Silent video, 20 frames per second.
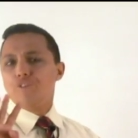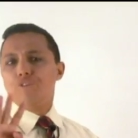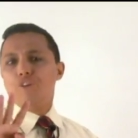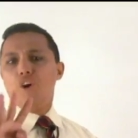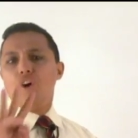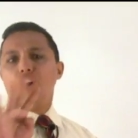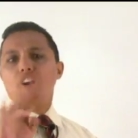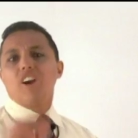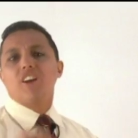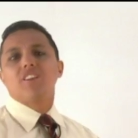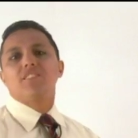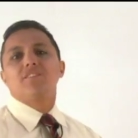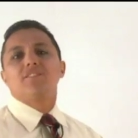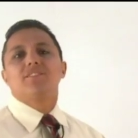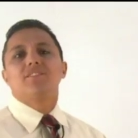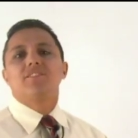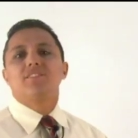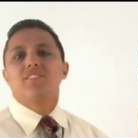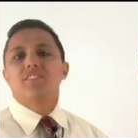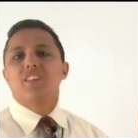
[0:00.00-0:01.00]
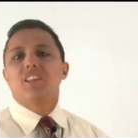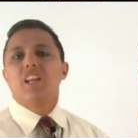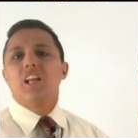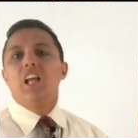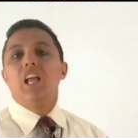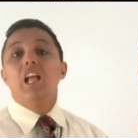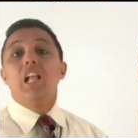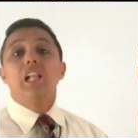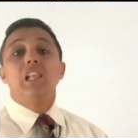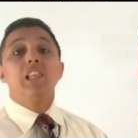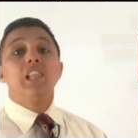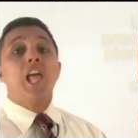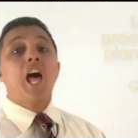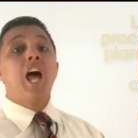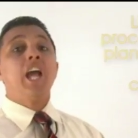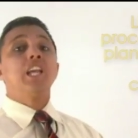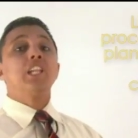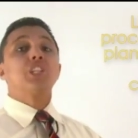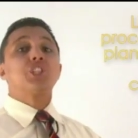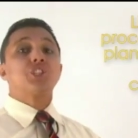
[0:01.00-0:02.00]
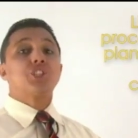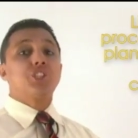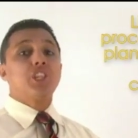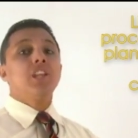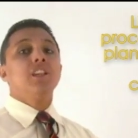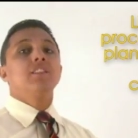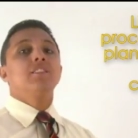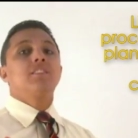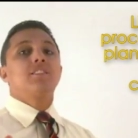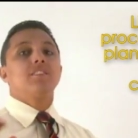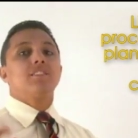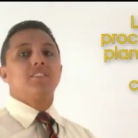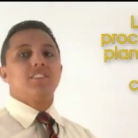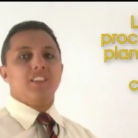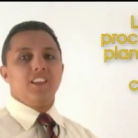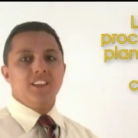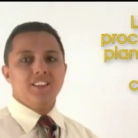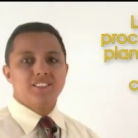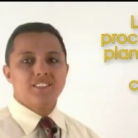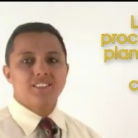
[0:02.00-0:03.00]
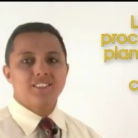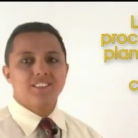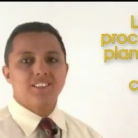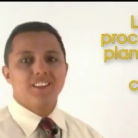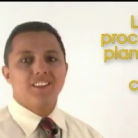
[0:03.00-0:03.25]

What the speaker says: 4. Light synthesis